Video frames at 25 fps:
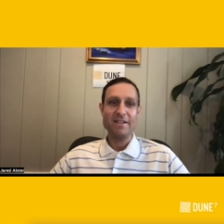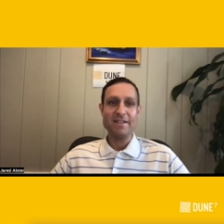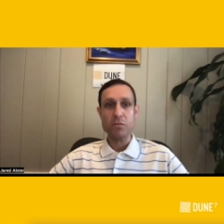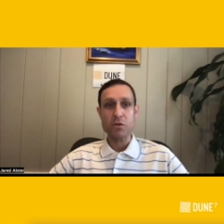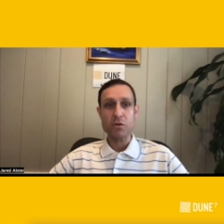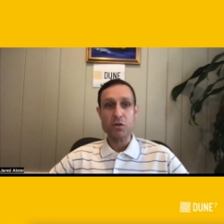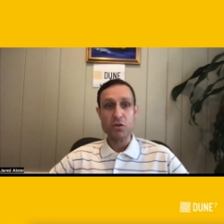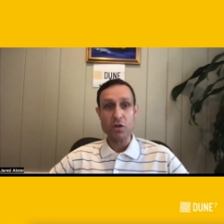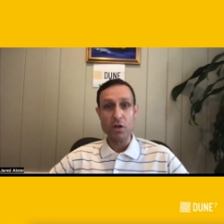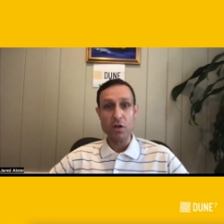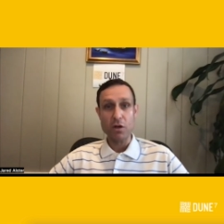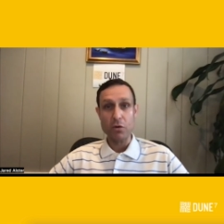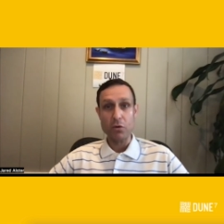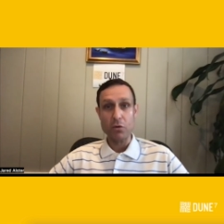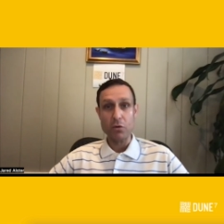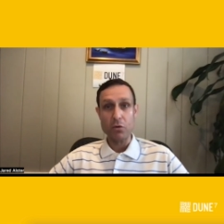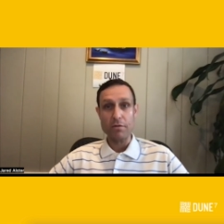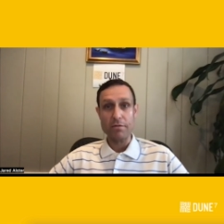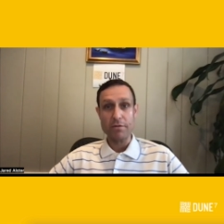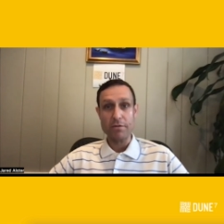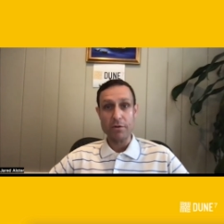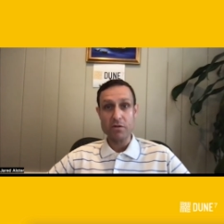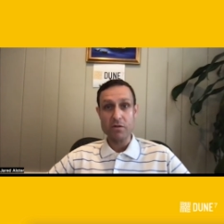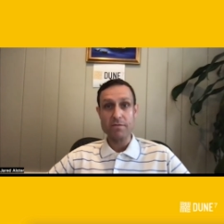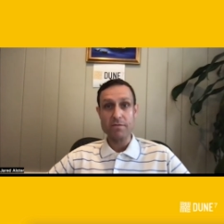So
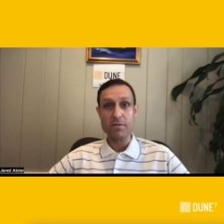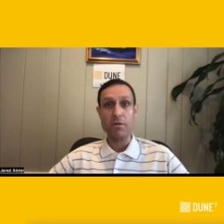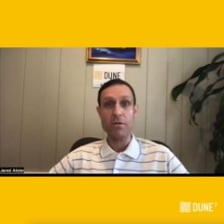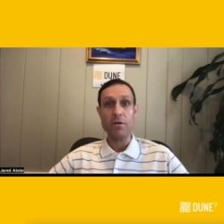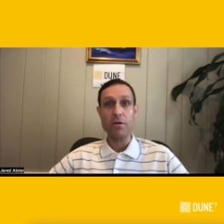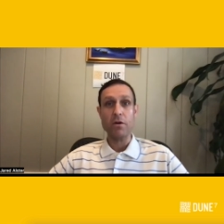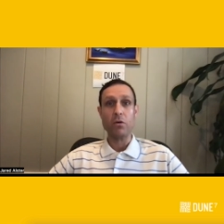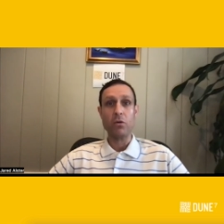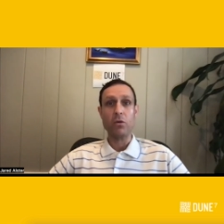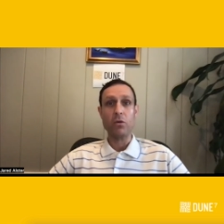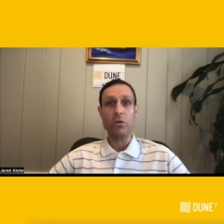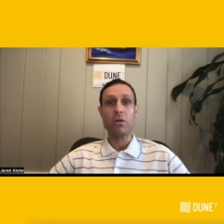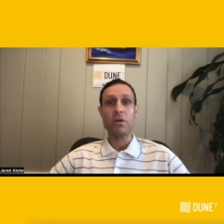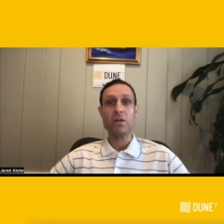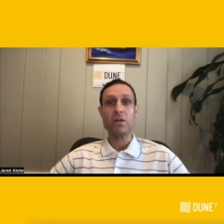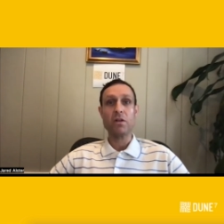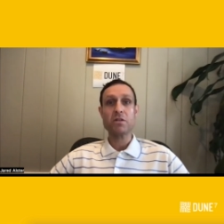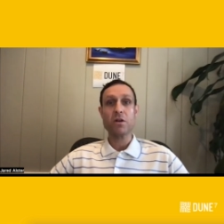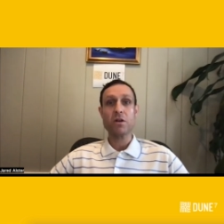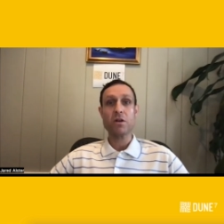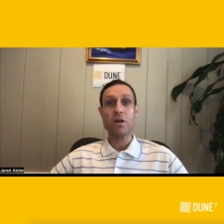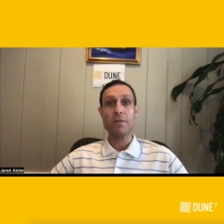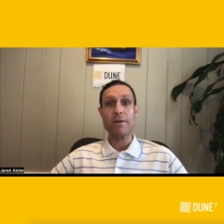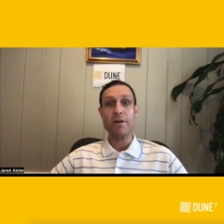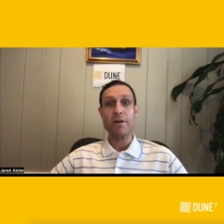first of all, though, let's
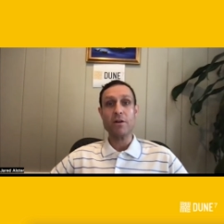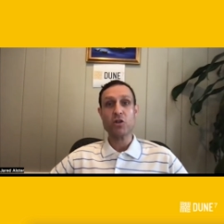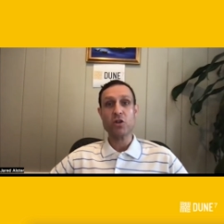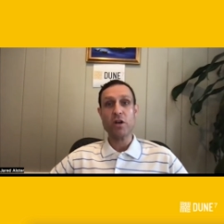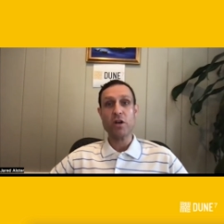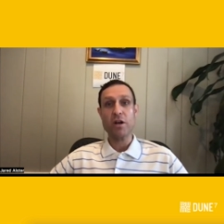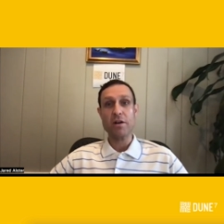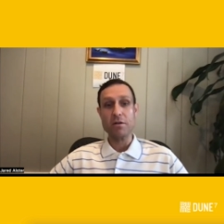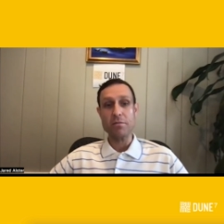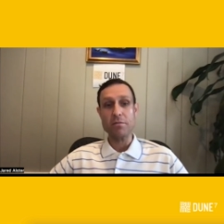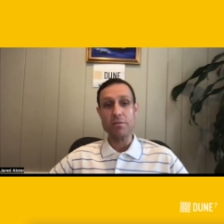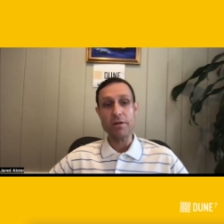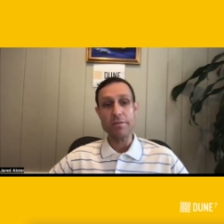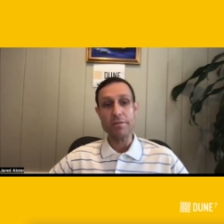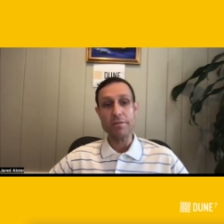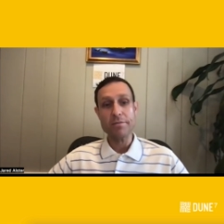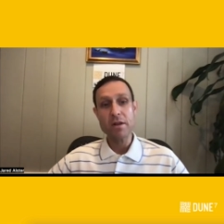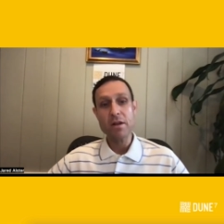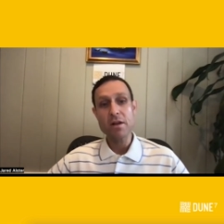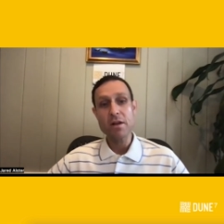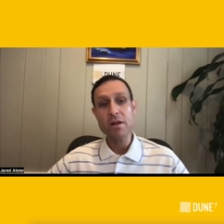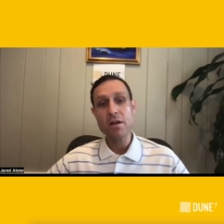talk about China a bit.